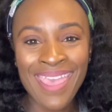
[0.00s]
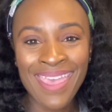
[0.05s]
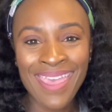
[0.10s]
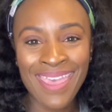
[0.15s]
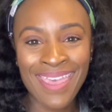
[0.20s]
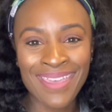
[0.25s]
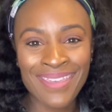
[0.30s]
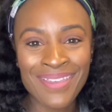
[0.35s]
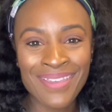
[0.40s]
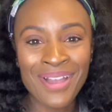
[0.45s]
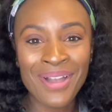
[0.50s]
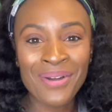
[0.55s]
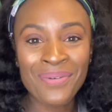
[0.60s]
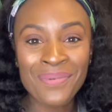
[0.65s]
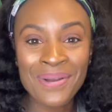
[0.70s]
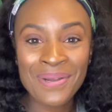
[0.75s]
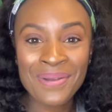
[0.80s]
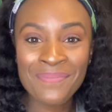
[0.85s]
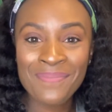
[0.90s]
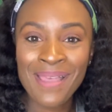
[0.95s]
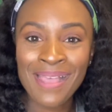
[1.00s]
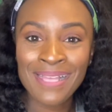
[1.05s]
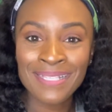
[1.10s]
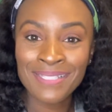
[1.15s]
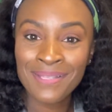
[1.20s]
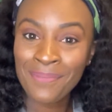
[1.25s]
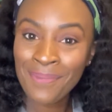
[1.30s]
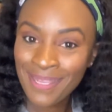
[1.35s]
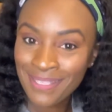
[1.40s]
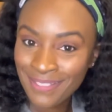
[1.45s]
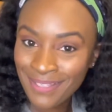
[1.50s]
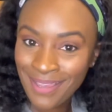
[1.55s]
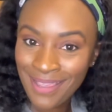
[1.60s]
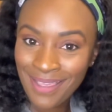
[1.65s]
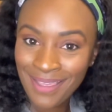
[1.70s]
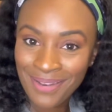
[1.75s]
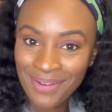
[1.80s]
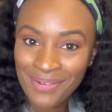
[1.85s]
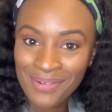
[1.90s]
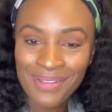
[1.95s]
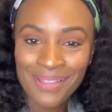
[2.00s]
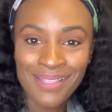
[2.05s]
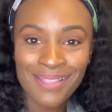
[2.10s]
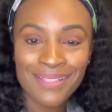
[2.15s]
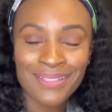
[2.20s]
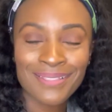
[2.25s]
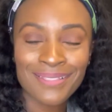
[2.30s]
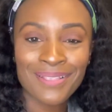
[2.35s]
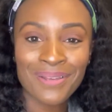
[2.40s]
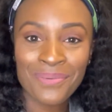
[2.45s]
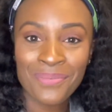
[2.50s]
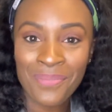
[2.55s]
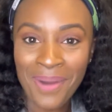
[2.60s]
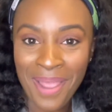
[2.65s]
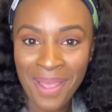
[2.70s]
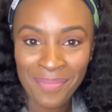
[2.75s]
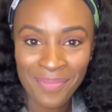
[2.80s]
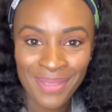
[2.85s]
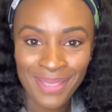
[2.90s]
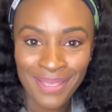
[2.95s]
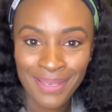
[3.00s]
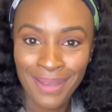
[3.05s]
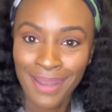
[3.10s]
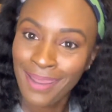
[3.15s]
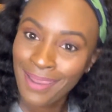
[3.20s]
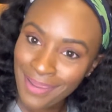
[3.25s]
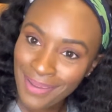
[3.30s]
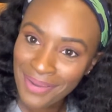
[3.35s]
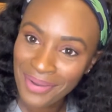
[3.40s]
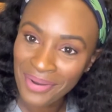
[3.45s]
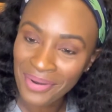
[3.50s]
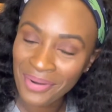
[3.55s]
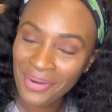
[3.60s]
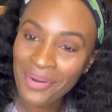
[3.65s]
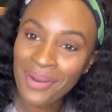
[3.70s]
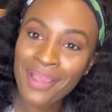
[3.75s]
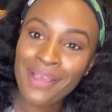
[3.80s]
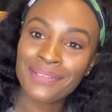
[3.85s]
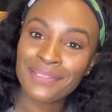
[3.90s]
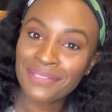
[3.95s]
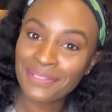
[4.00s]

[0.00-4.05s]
Hey y'all, welcome back to my channel. It's Robin here.